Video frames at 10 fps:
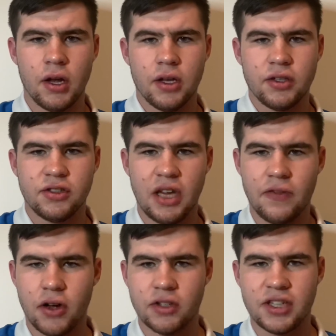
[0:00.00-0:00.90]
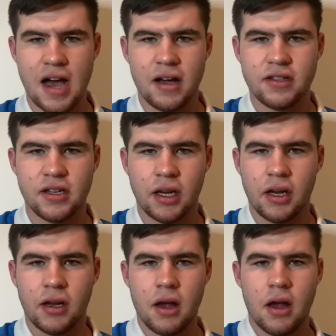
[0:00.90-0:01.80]
Sievert got sacked.
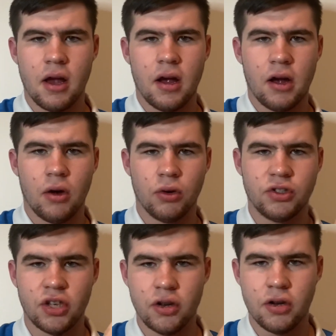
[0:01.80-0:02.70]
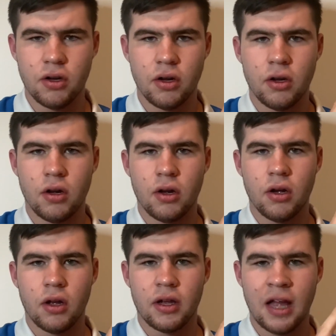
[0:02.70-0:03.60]
Hudson,
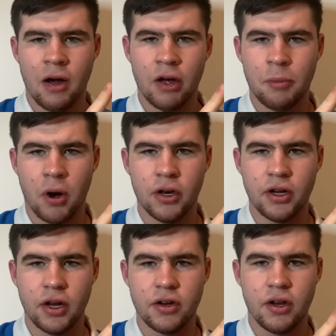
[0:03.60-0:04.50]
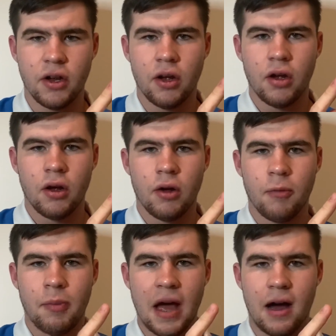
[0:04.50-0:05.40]
Cowley appointed.
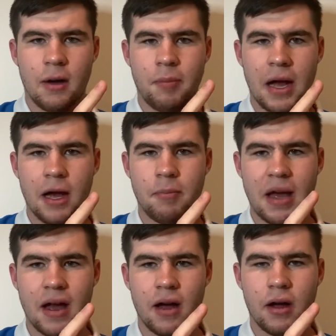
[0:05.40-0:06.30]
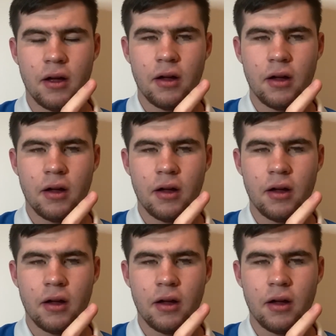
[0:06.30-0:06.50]
Better, better, better.